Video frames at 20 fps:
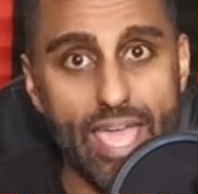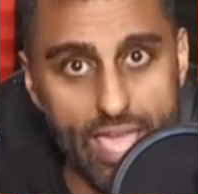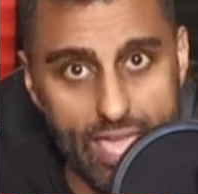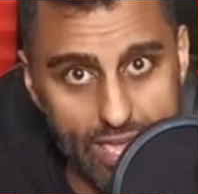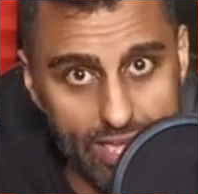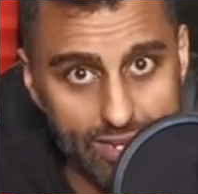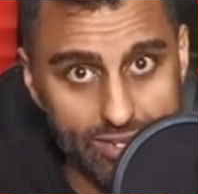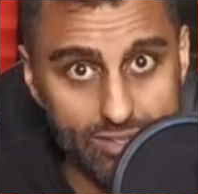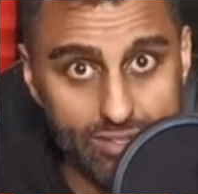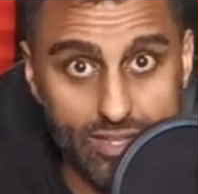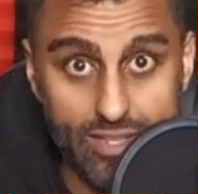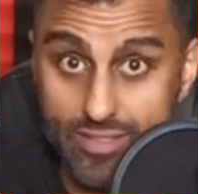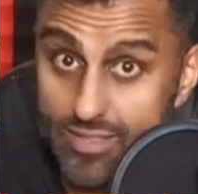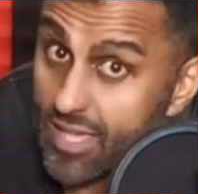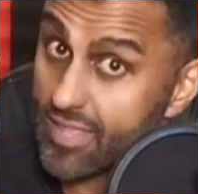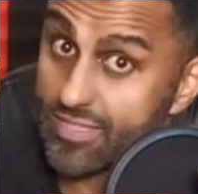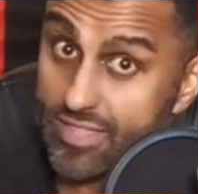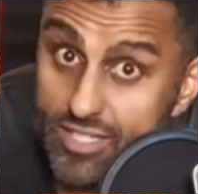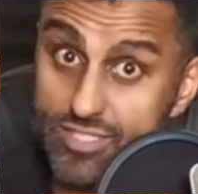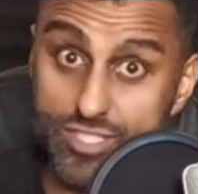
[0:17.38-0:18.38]
and
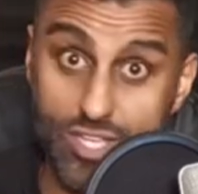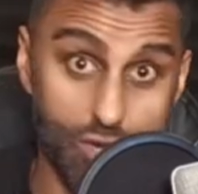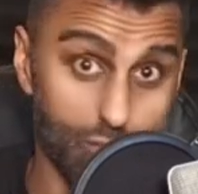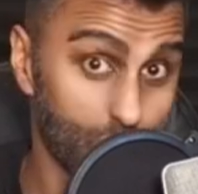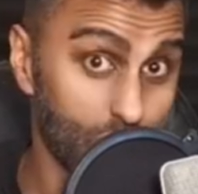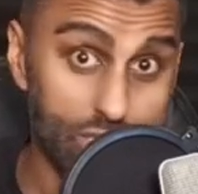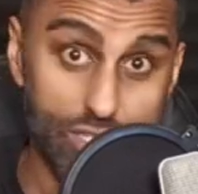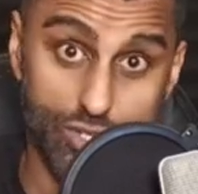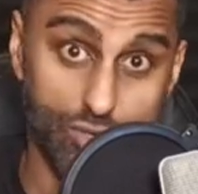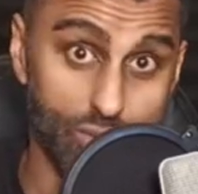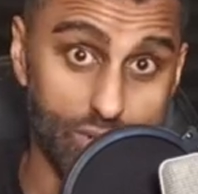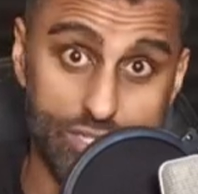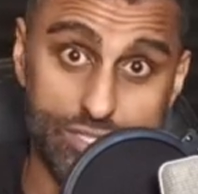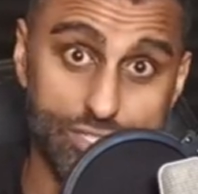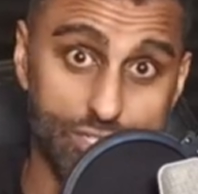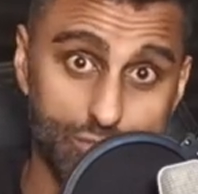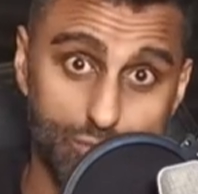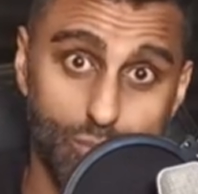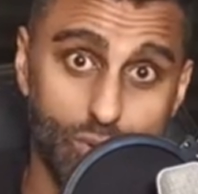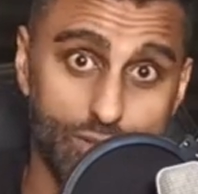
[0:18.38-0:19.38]
then things got really
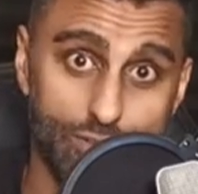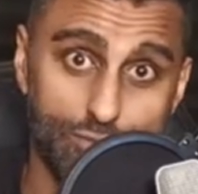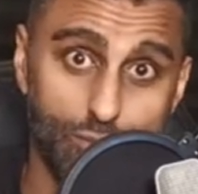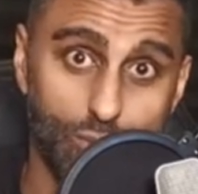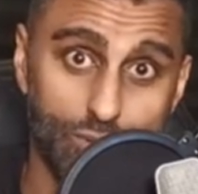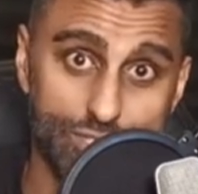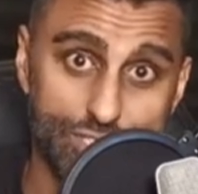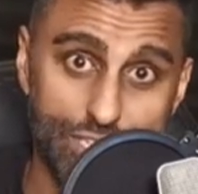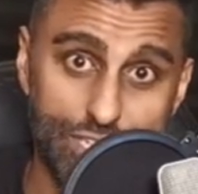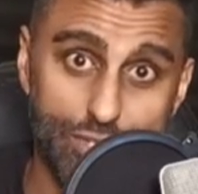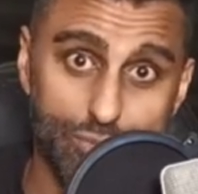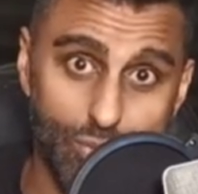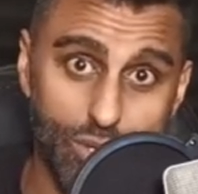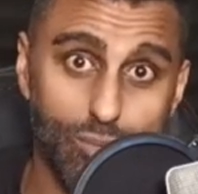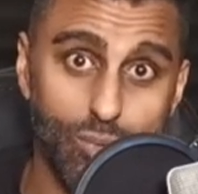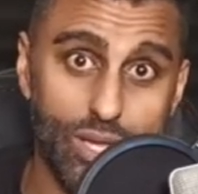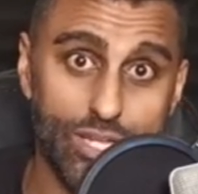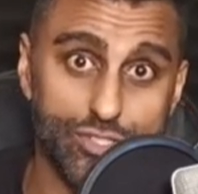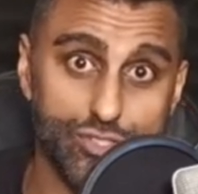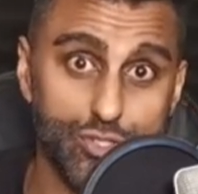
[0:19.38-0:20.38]
crazy in 2014.
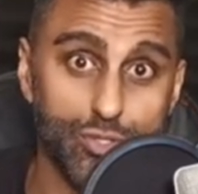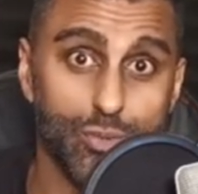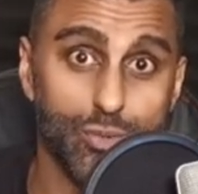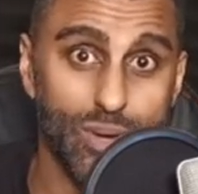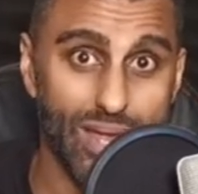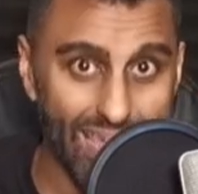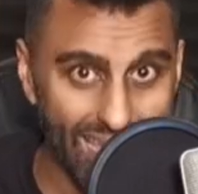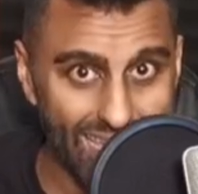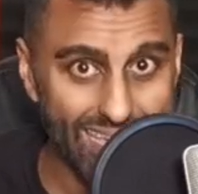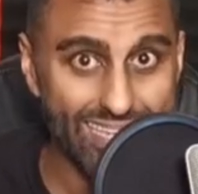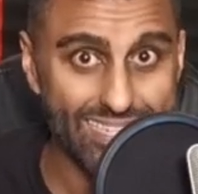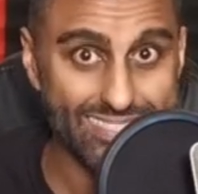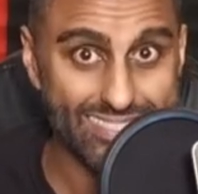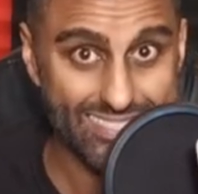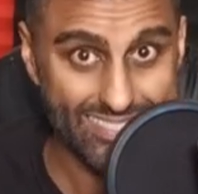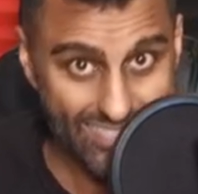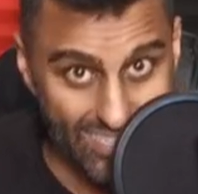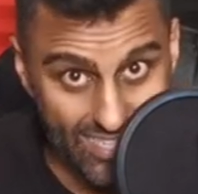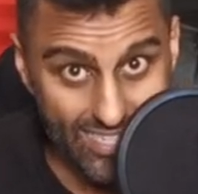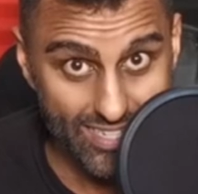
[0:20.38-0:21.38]
We went to
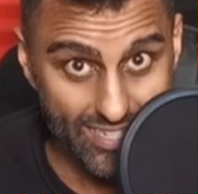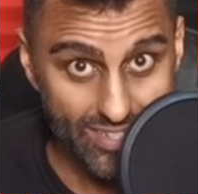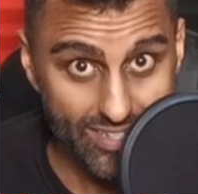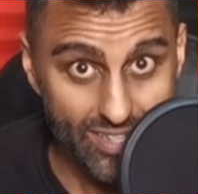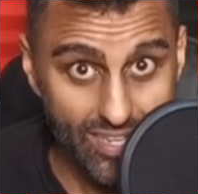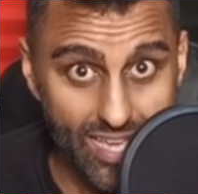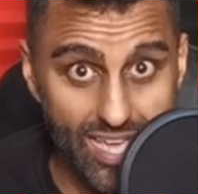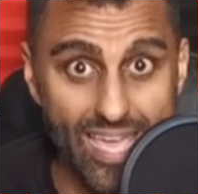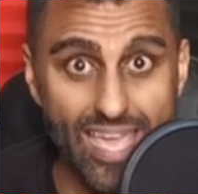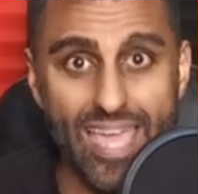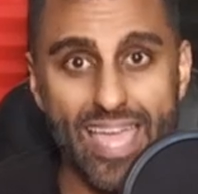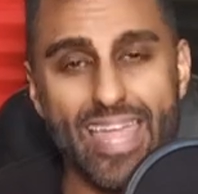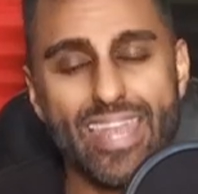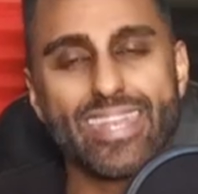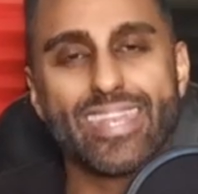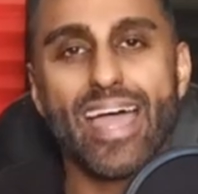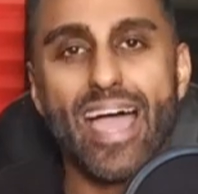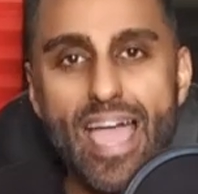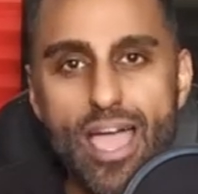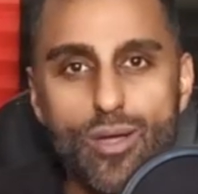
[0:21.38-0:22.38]
AC,
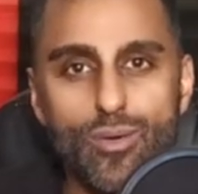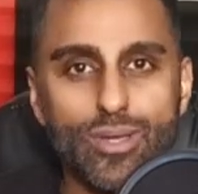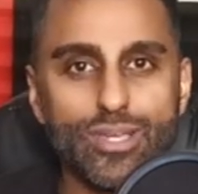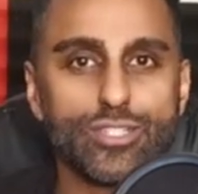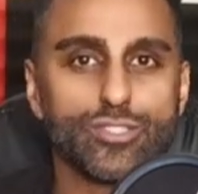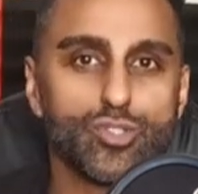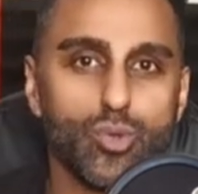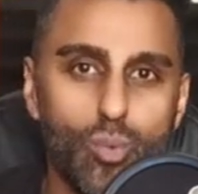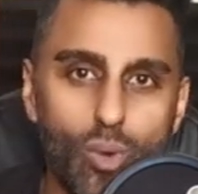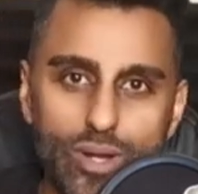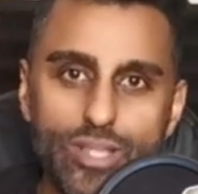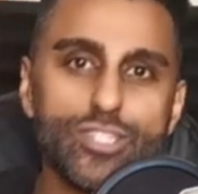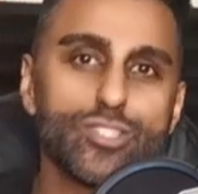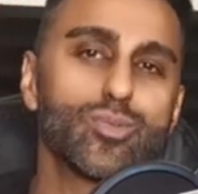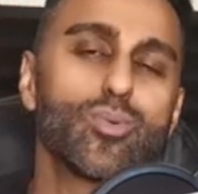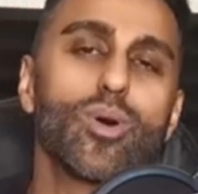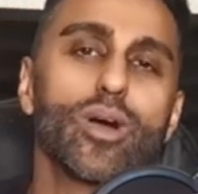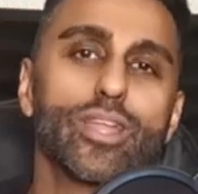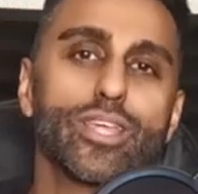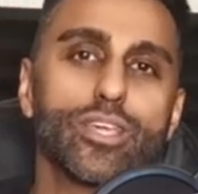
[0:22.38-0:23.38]
and now in
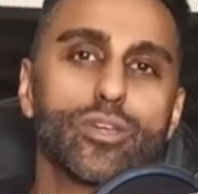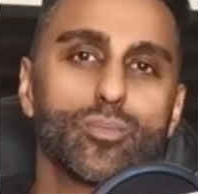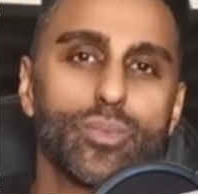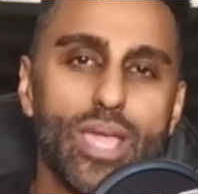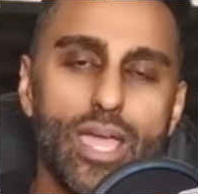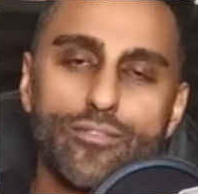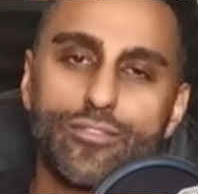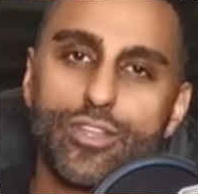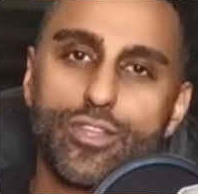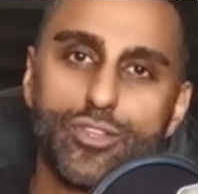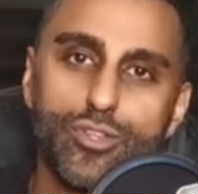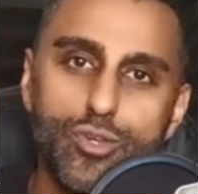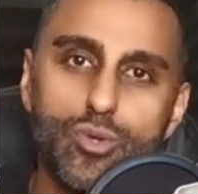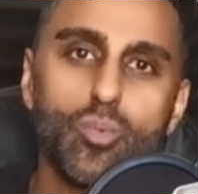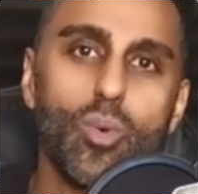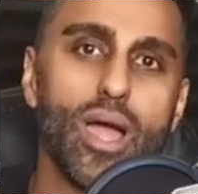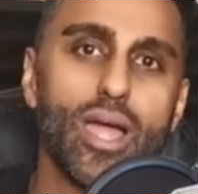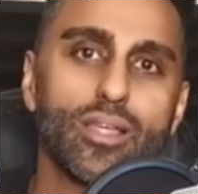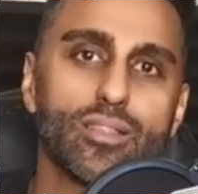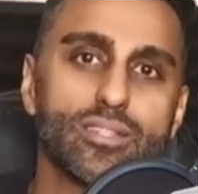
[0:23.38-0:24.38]
2020 we have a
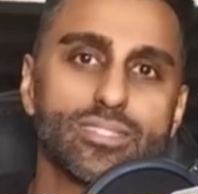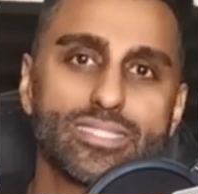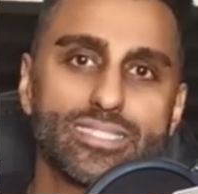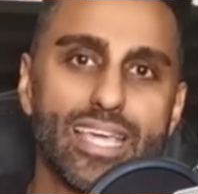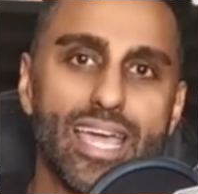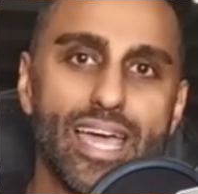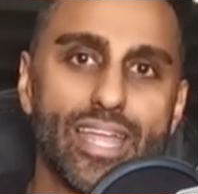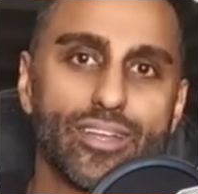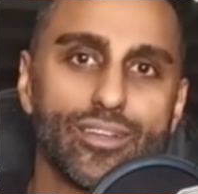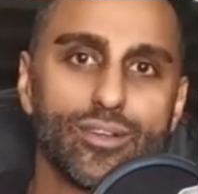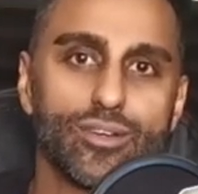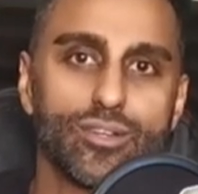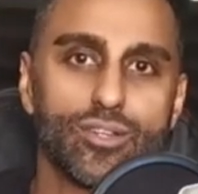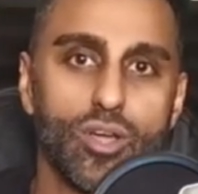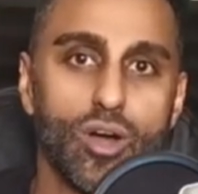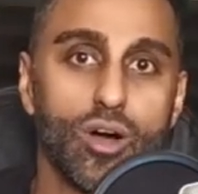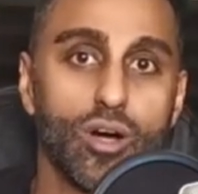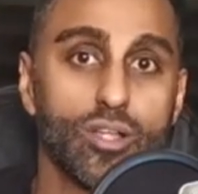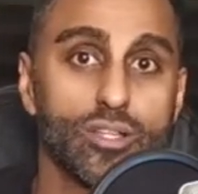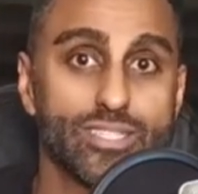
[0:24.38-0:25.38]
new wireless
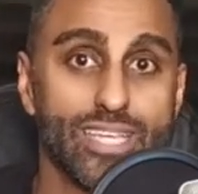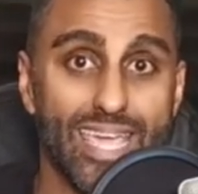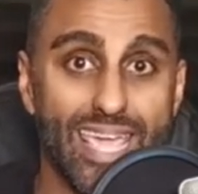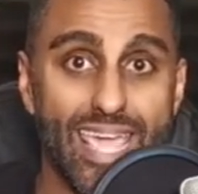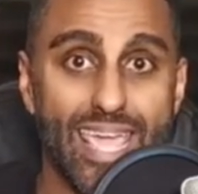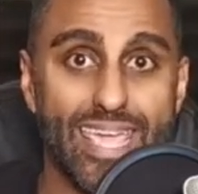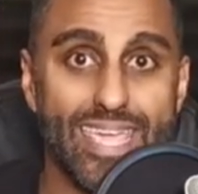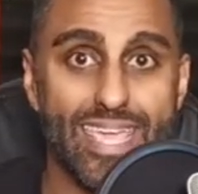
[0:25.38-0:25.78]
standard called